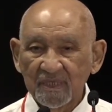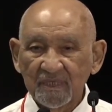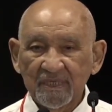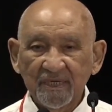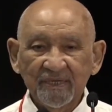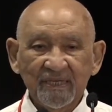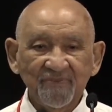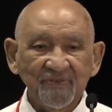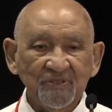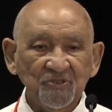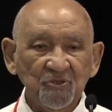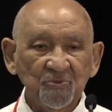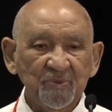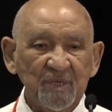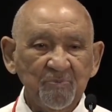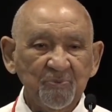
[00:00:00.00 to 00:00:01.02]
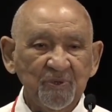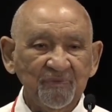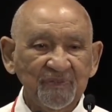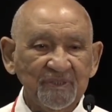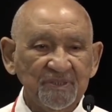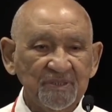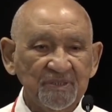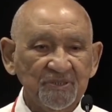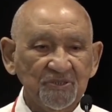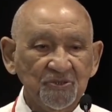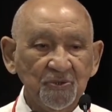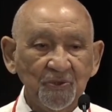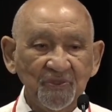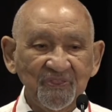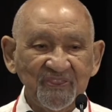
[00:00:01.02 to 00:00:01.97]
They're giving too many privileges
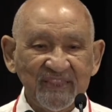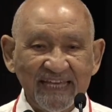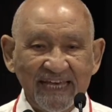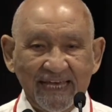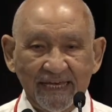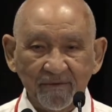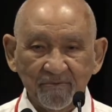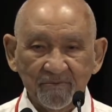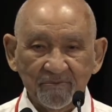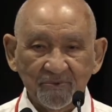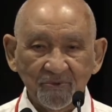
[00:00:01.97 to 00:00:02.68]
to them,